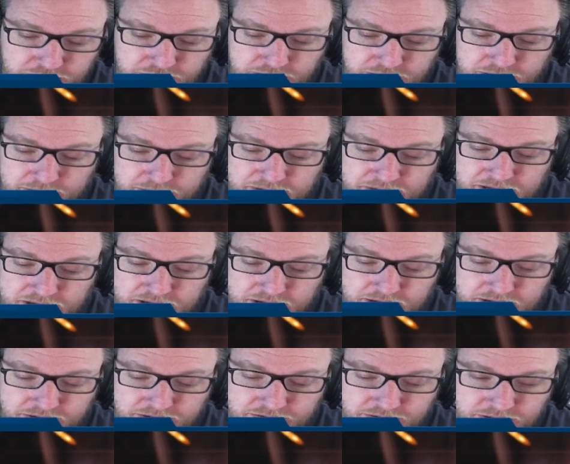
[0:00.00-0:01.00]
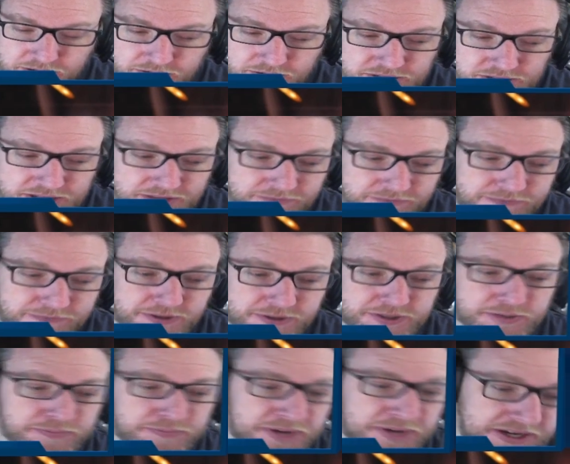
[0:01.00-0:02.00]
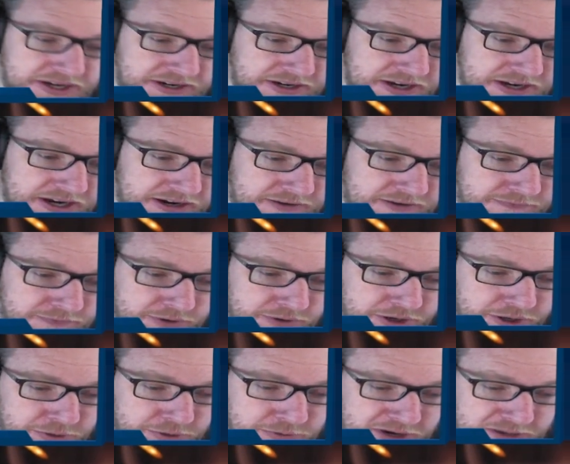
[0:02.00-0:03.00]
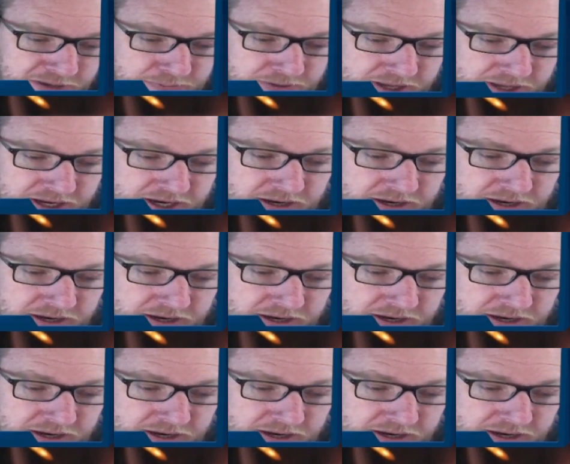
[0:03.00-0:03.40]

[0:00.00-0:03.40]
to be using the filter button here for your Quick Play.